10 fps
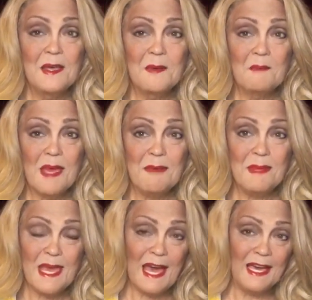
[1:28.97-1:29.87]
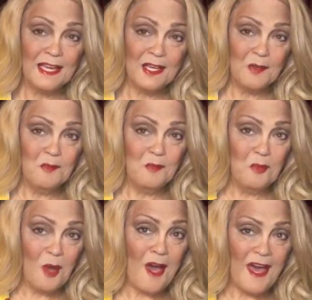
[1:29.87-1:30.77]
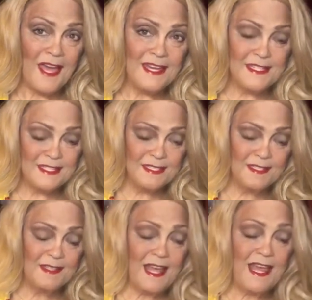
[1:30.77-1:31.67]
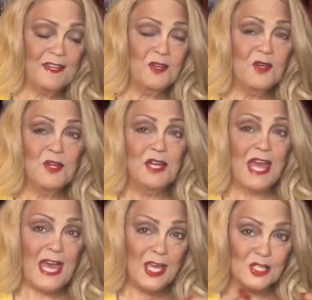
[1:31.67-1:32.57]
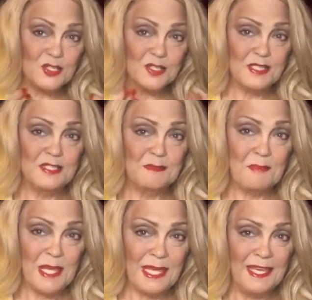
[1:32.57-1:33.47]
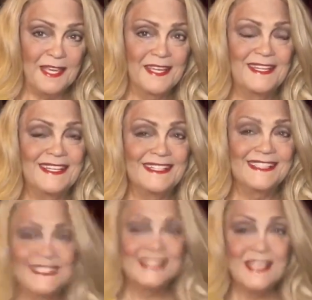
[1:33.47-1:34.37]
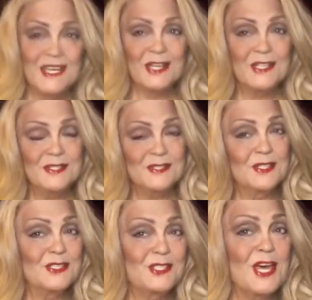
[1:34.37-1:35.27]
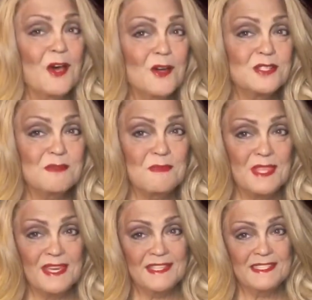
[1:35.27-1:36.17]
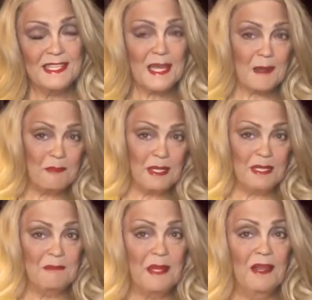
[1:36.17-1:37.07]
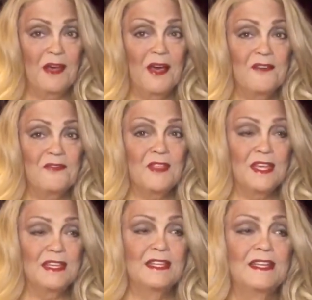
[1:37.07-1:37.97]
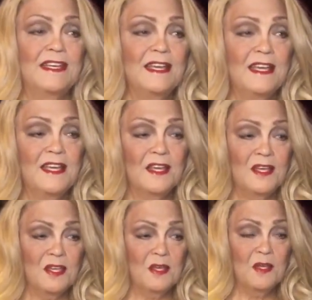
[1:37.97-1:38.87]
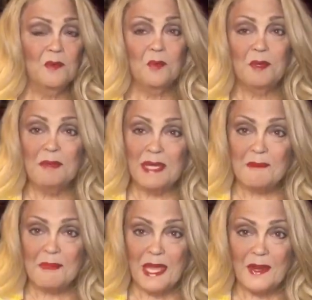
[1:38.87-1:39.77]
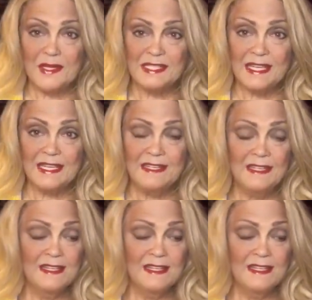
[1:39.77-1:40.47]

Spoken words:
maybe I could write and couldn't actually speak. Because there are some things that happened in my life that would be embarrassing.